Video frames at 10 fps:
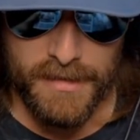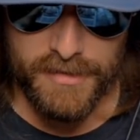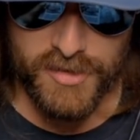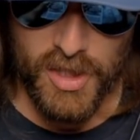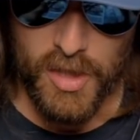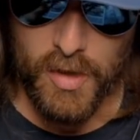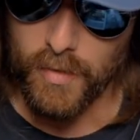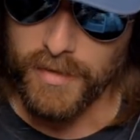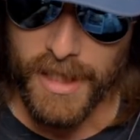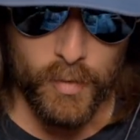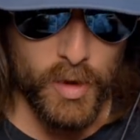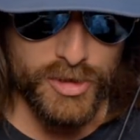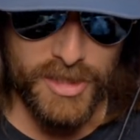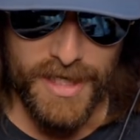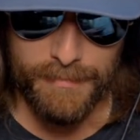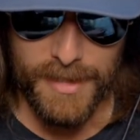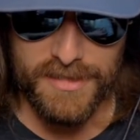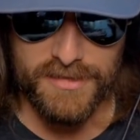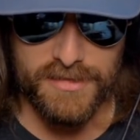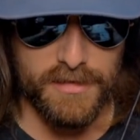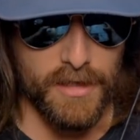So a lot of world champions